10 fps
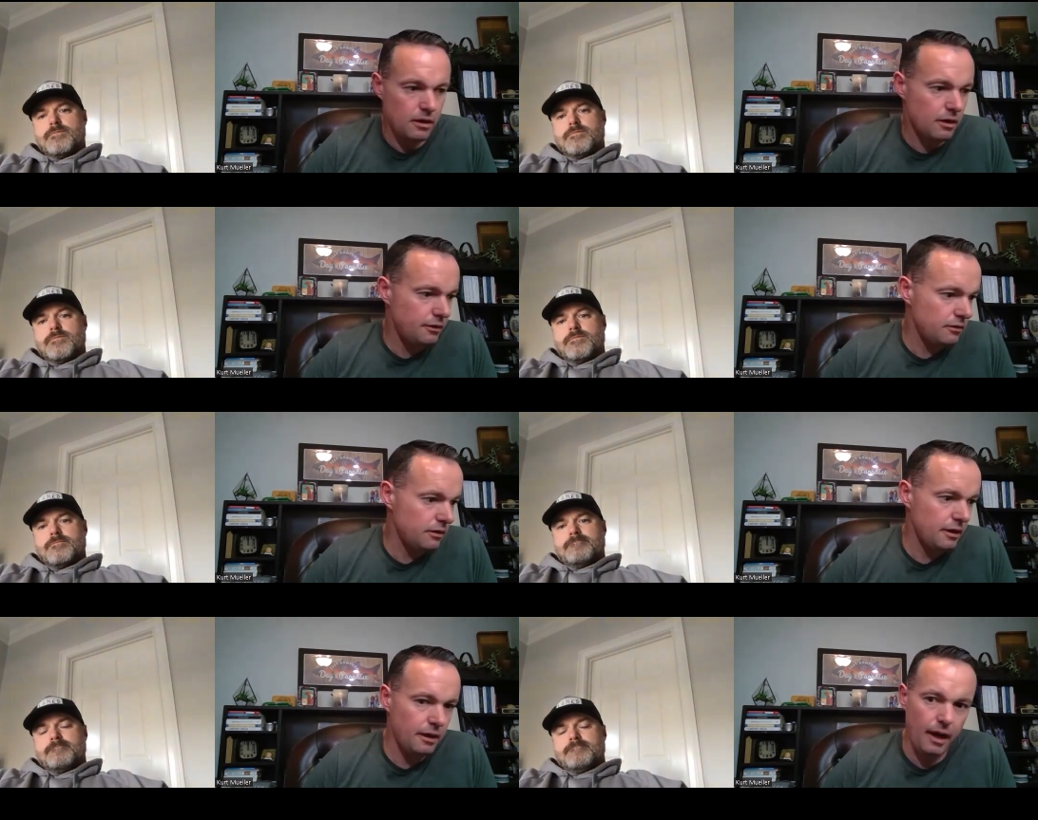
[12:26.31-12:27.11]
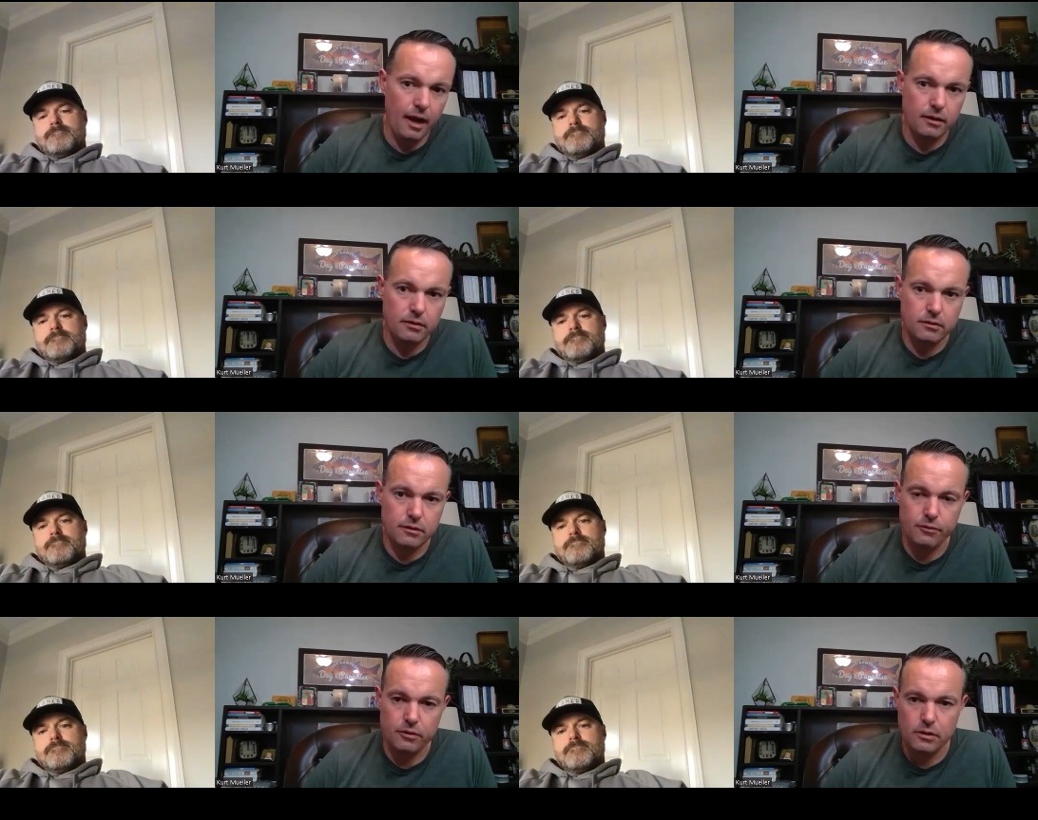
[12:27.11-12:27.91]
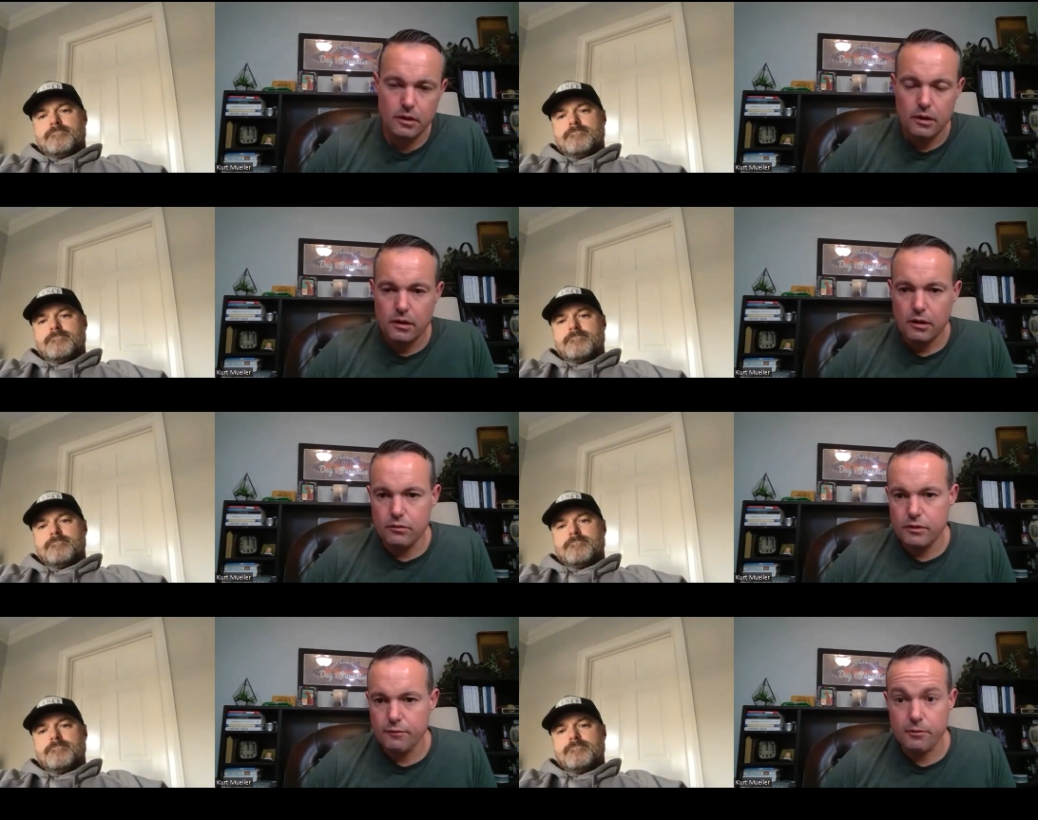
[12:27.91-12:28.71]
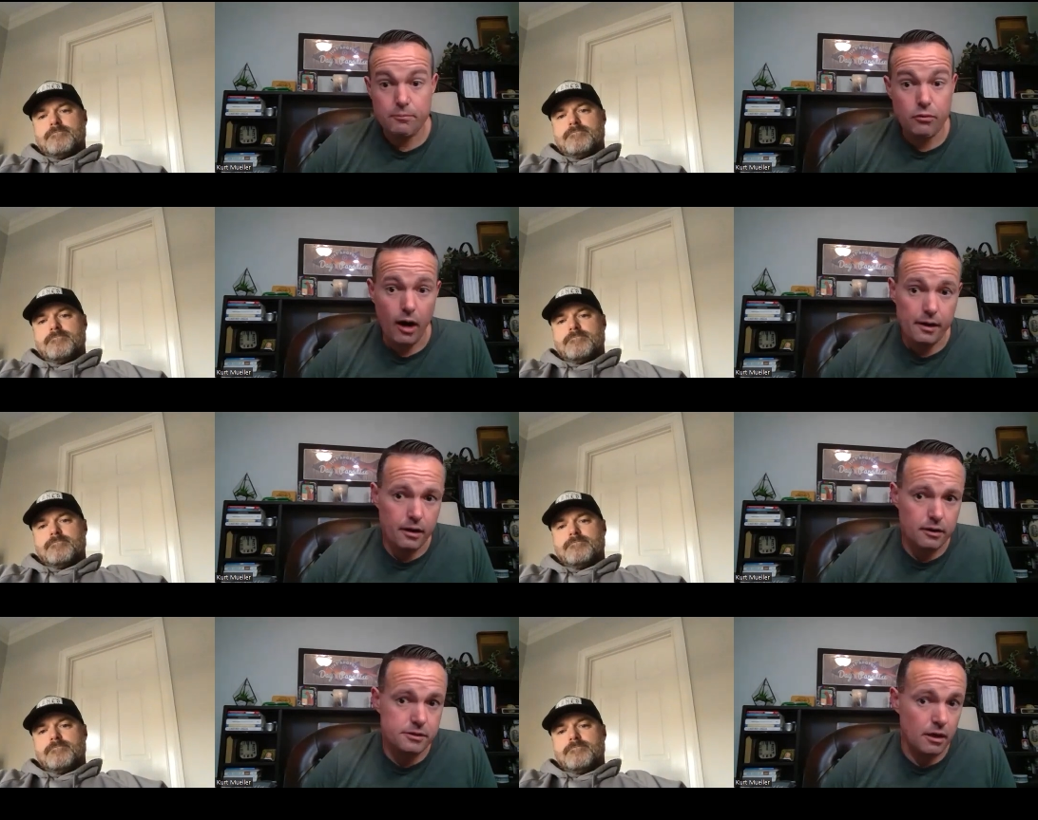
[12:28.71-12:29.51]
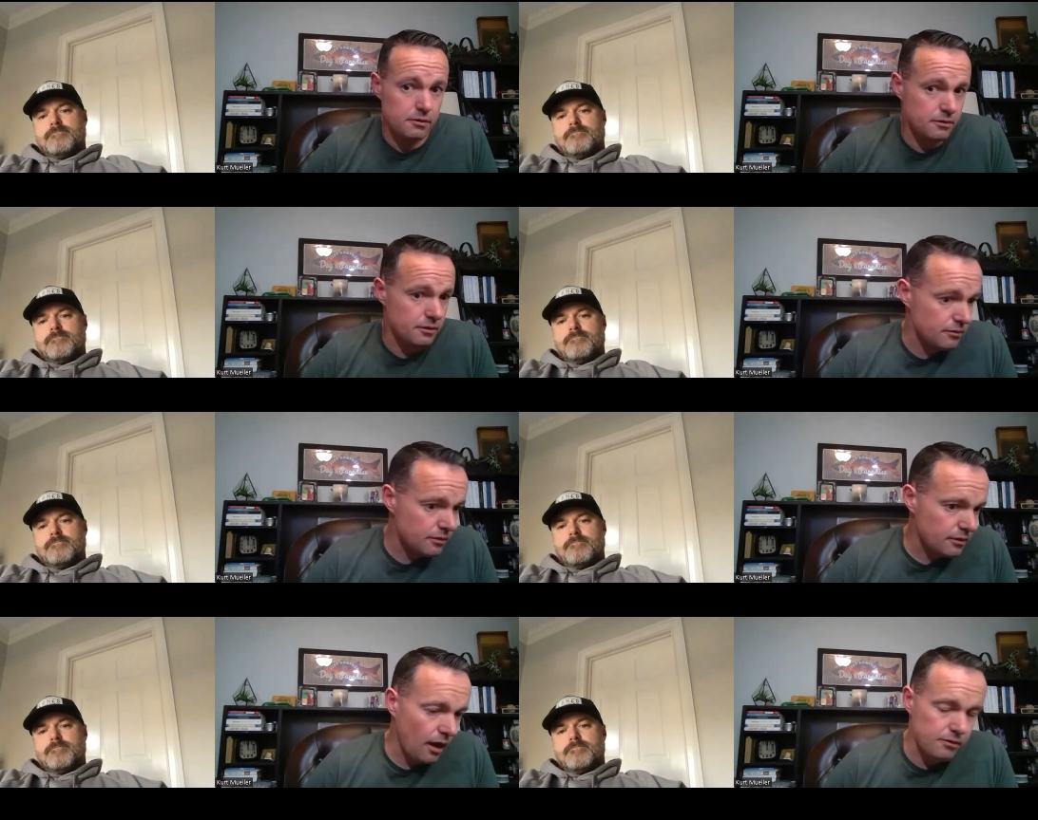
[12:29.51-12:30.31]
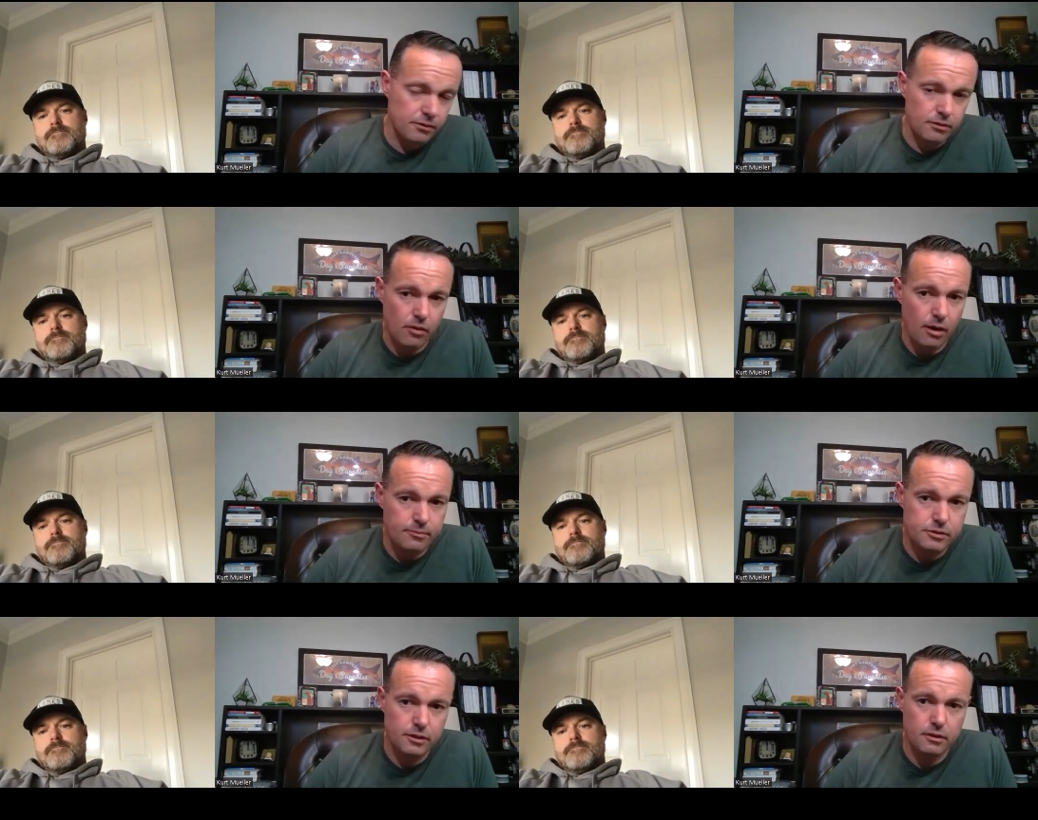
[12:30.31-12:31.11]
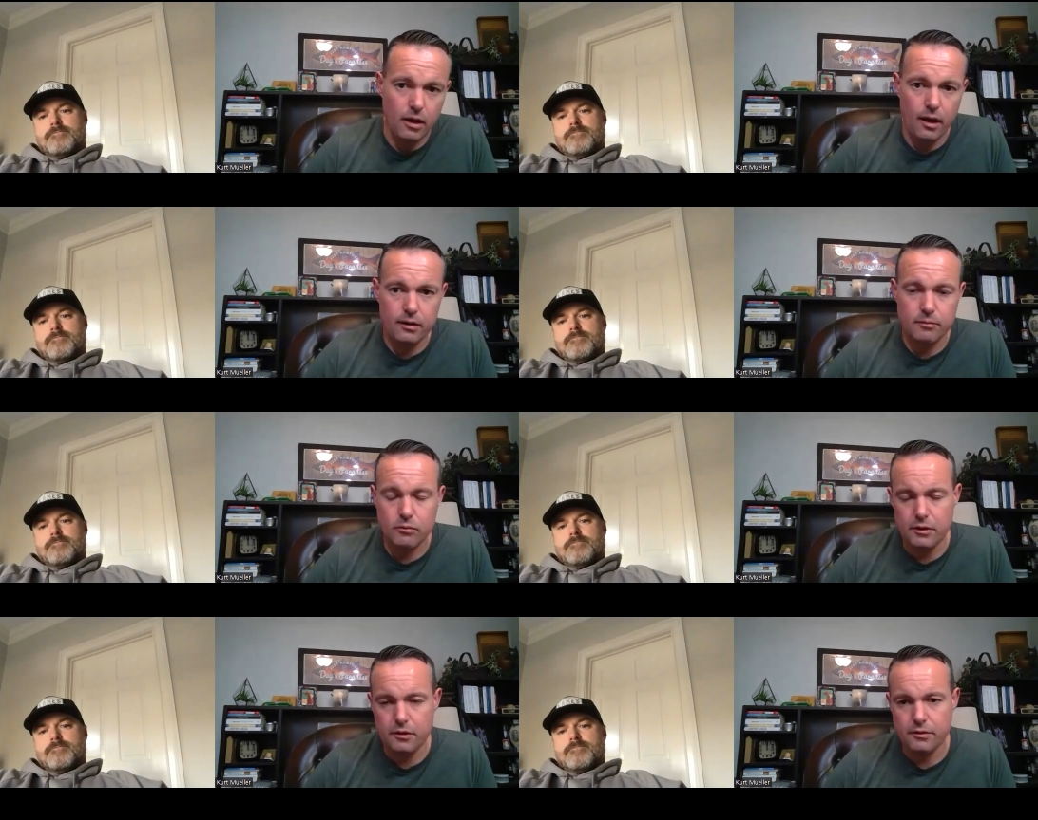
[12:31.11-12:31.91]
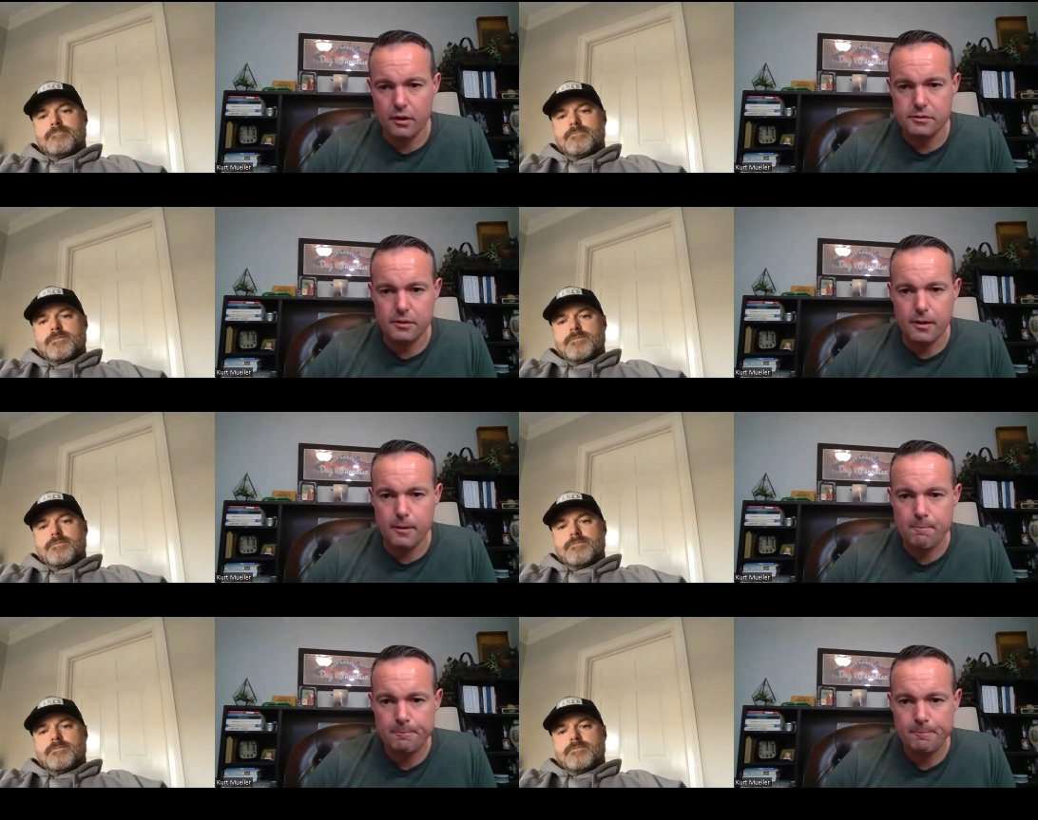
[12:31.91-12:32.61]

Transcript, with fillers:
Speaker 1: Uh, are you looking at adding different, you know, different products other than, other than rubs to your line? I mean, what are your thoughts there?